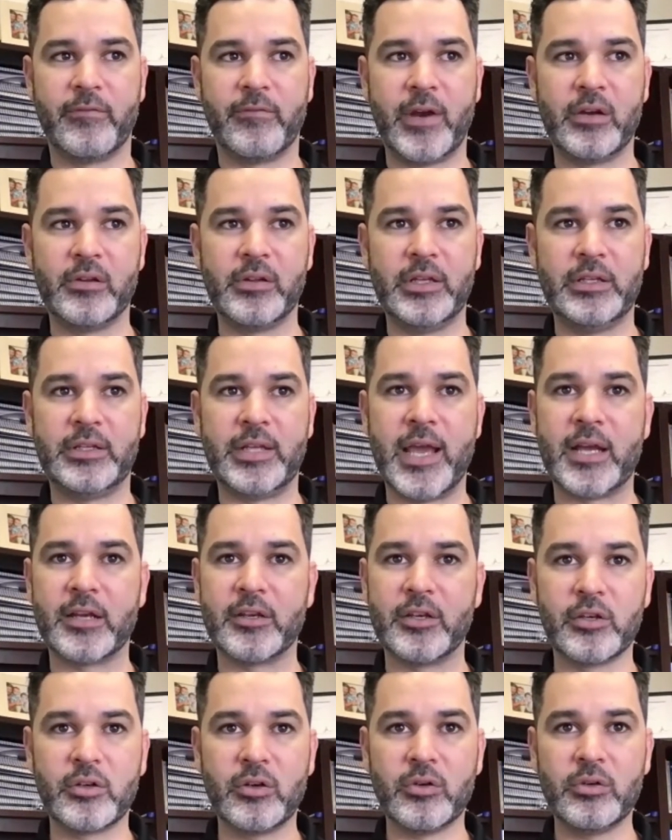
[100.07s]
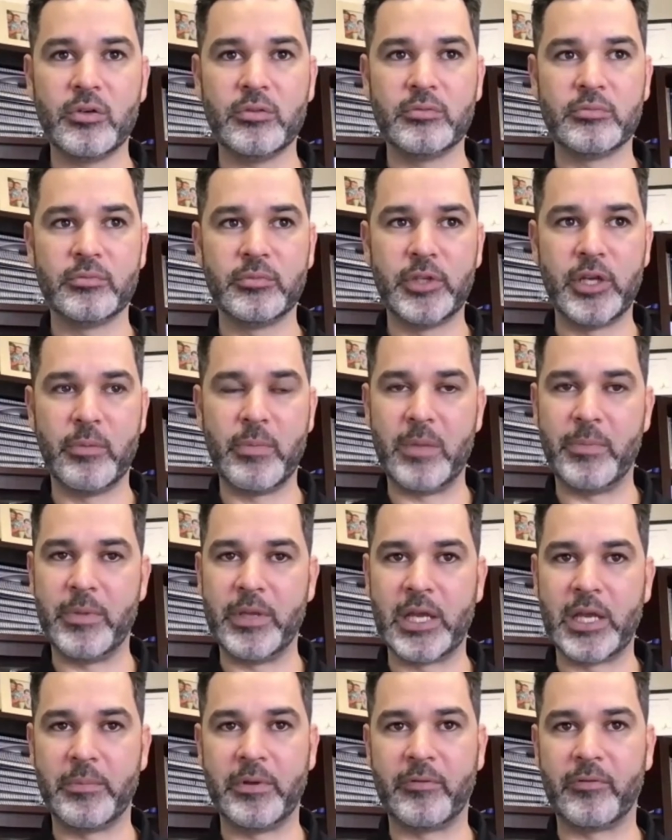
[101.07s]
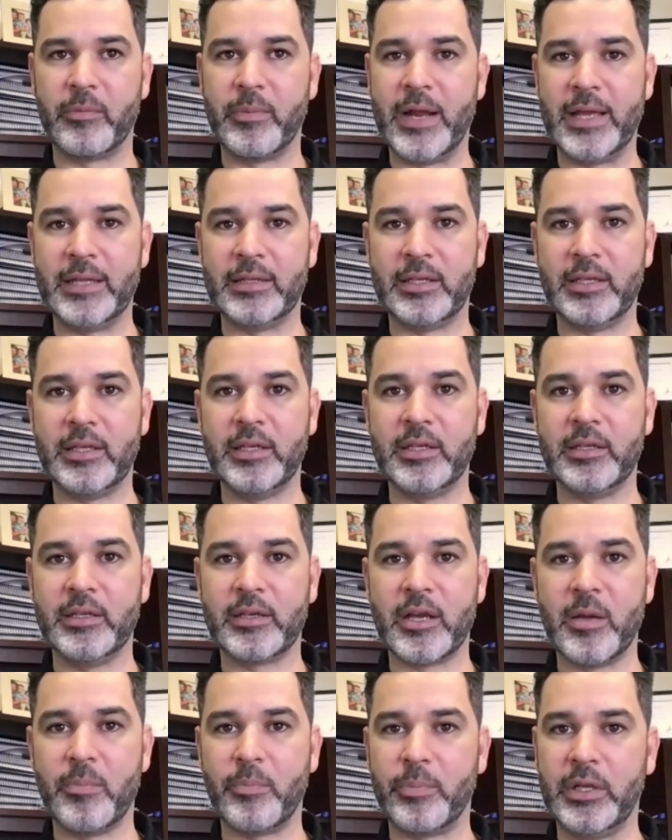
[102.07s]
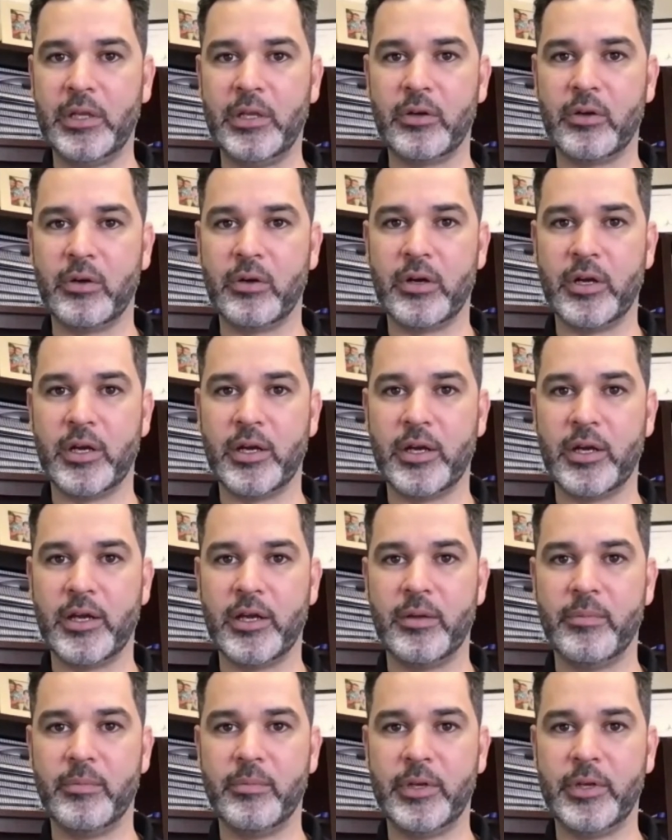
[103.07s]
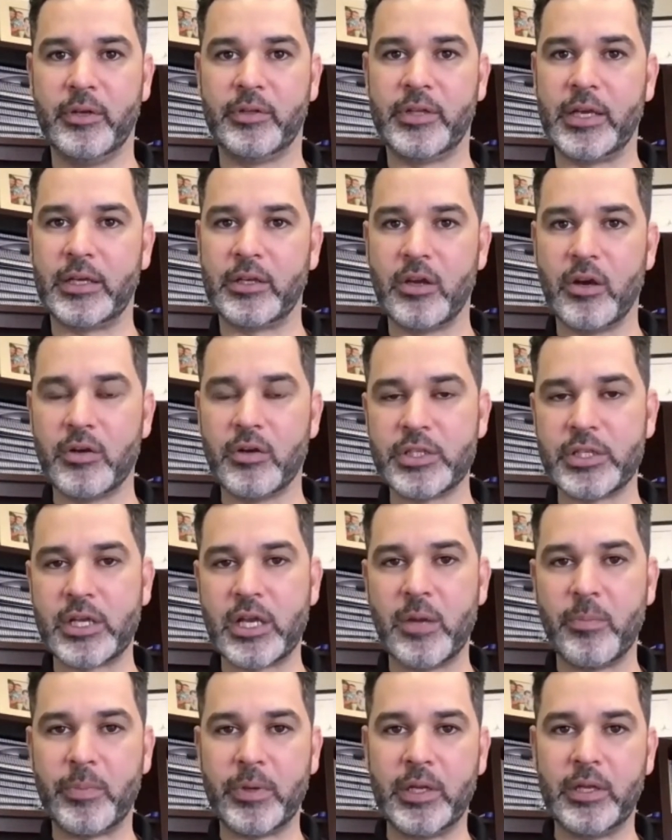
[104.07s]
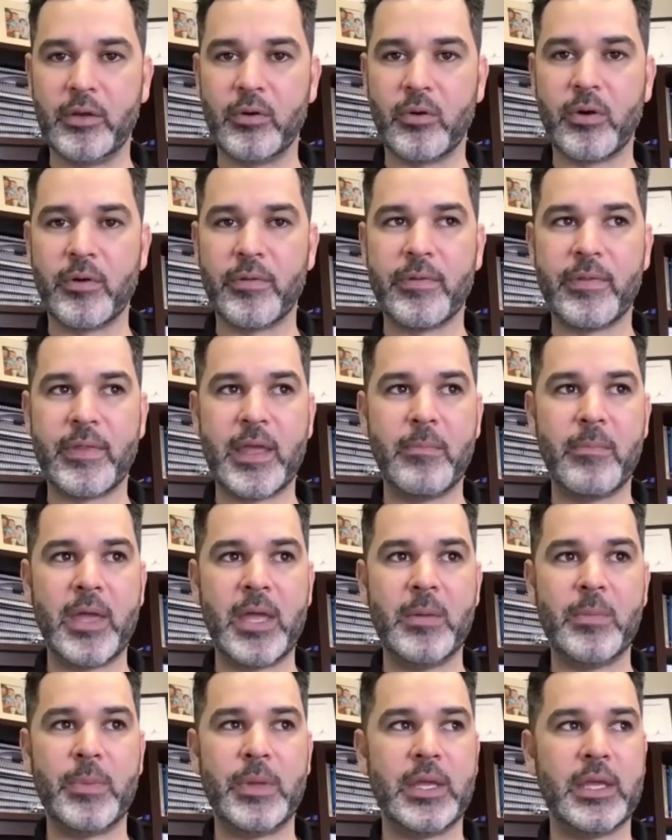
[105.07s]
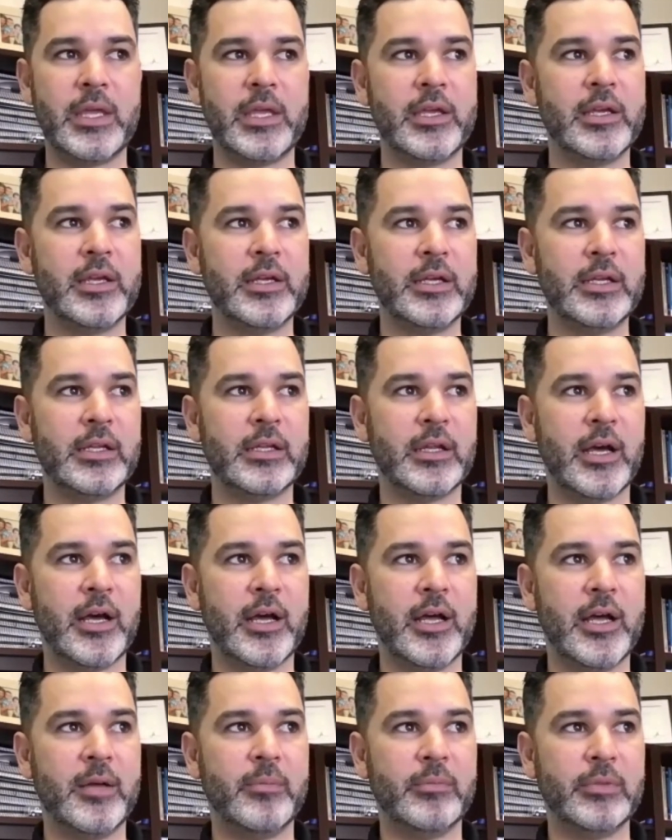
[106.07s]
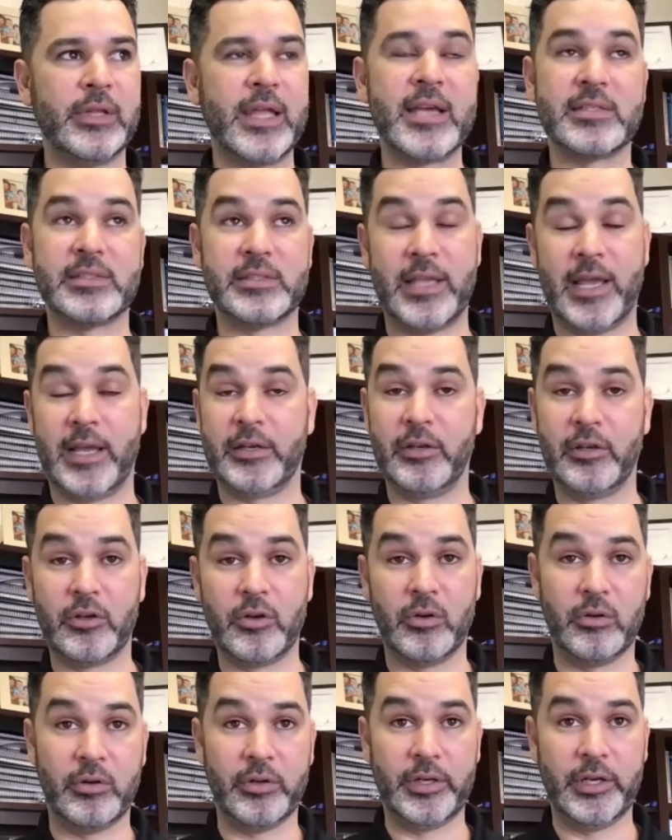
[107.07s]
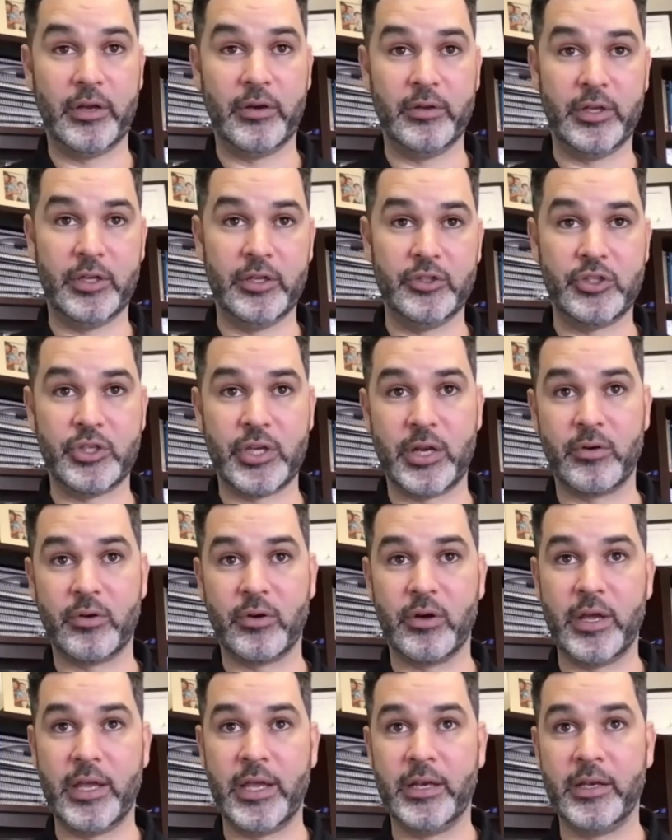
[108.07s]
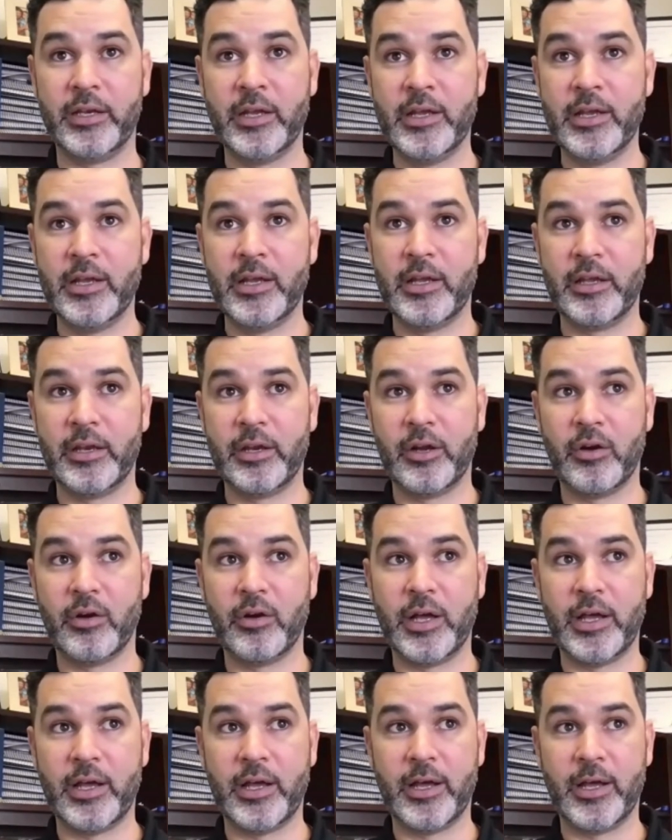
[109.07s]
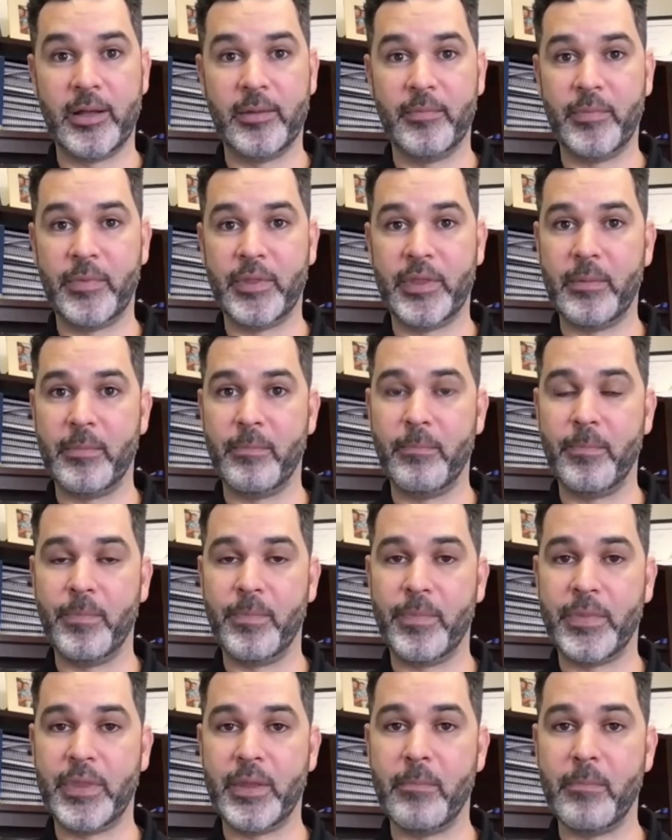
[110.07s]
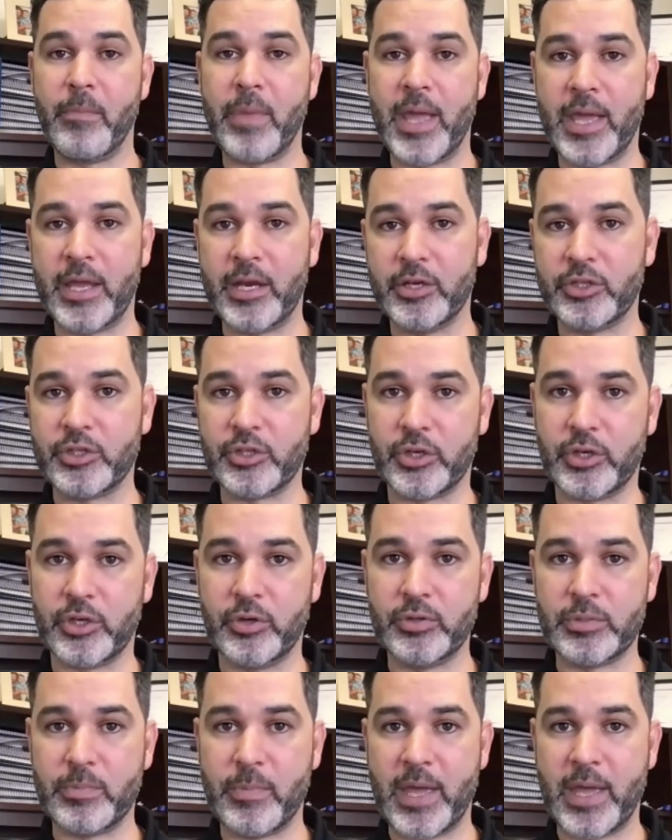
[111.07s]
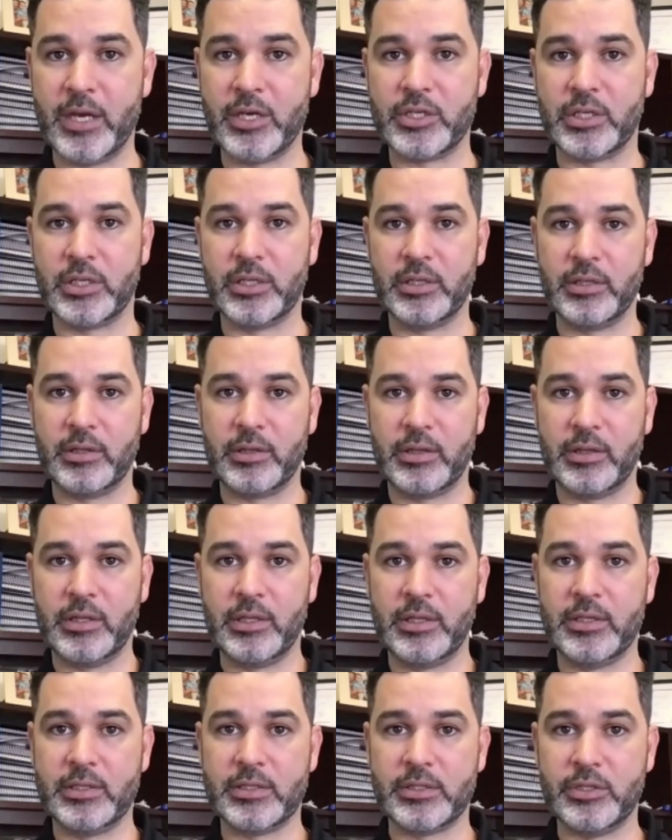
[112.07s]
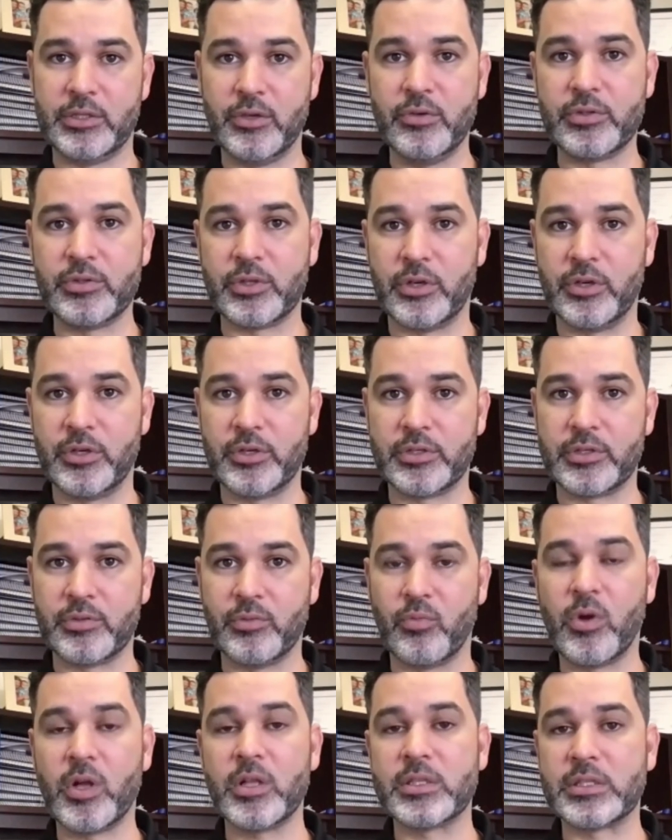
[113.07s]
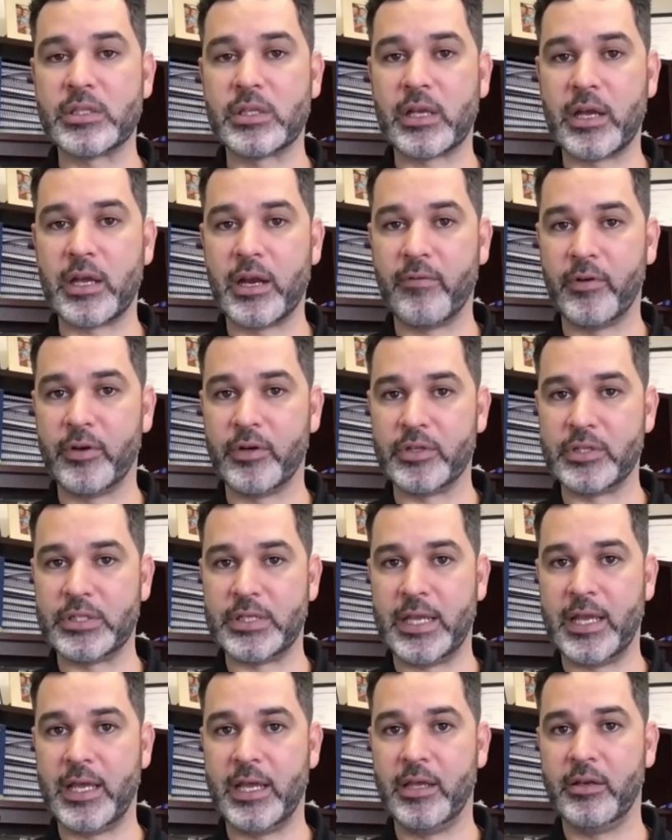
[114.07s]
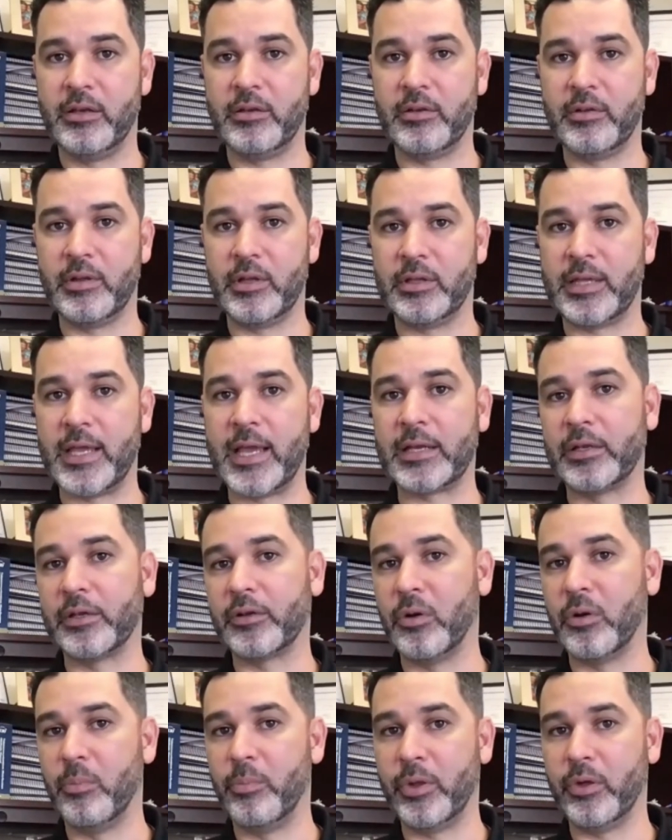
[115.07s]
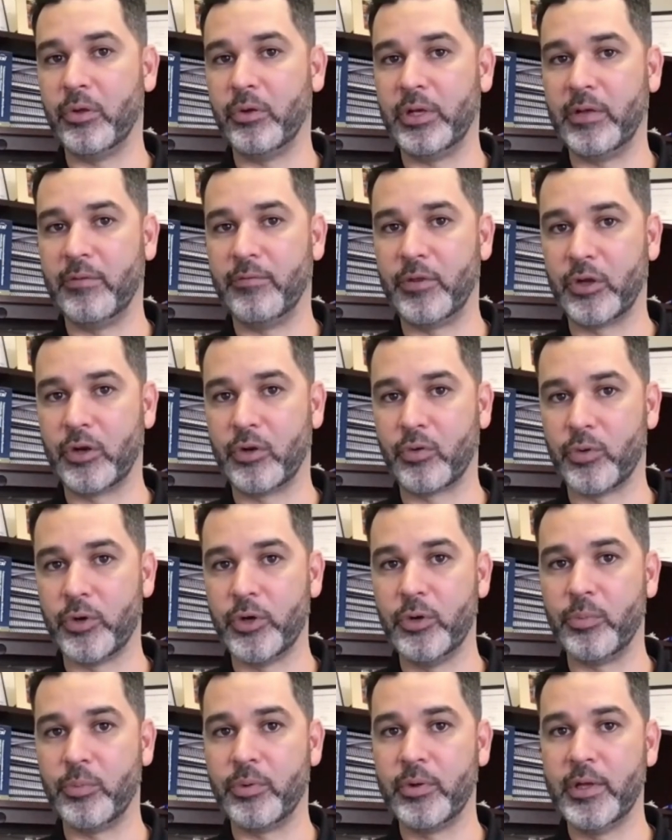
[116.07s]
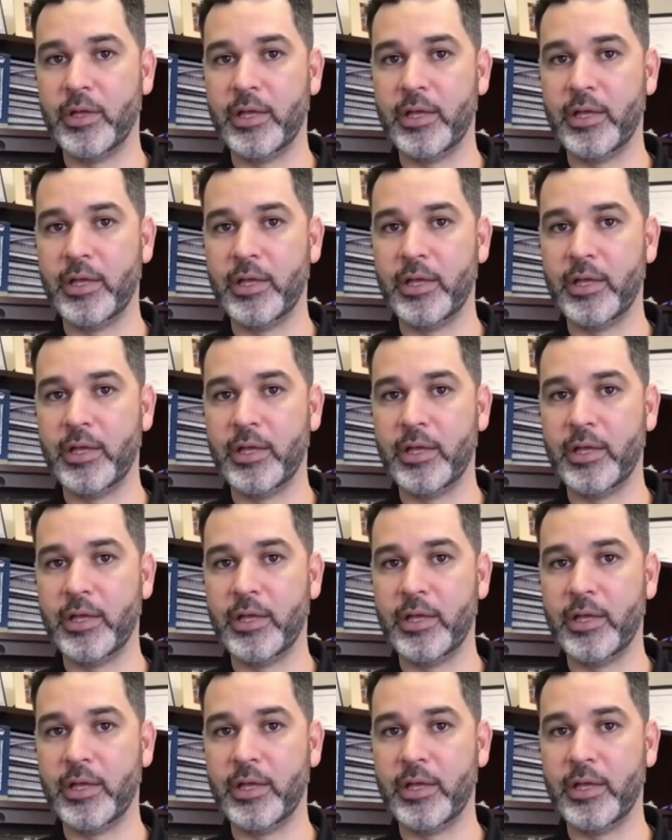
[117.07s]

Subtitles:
fairly technical, maybe coming from an IT company or a technology company, or they may be less technical, in general. And, the manager who's managing these users wants to kind of understand the technical ability of the group.